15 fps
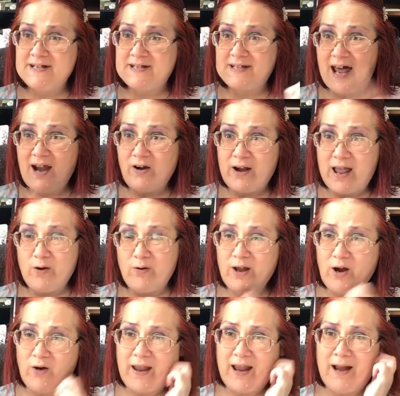Saturday,
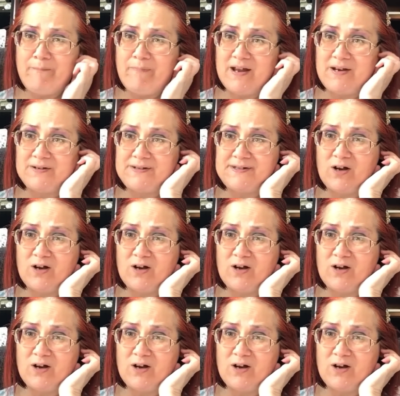we go camping.